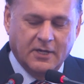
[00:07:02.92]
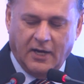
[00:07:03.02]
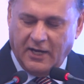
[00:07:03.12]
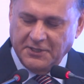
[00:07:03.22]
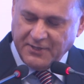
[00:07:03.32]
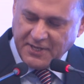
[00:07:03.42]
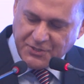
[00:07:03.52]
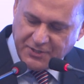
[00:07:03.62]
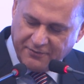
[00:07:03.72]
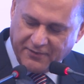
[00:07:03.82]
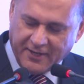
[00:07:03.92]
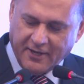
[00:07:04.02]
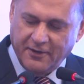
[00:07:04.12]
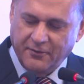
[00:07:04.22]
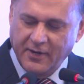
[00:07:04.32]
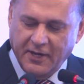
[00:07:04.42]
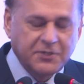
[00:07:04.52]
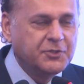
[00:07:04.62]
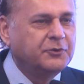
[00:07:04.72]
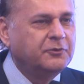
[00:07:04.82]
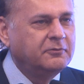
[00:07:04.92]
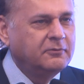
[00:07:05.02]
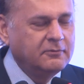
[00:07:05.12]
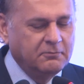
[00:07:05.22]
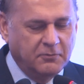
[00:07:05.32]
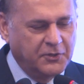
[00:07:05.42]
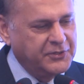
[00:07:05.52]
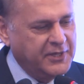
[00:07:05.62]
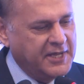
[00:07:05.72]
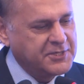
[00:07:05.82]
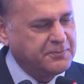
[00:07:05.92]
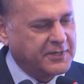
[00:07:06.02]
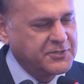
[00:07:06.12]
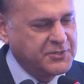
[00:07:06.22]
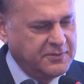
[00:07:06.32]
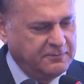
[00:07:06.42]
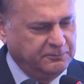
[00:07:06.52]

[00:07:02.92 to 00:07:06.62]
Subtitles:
I'll try and see if I can relate to both the aspects.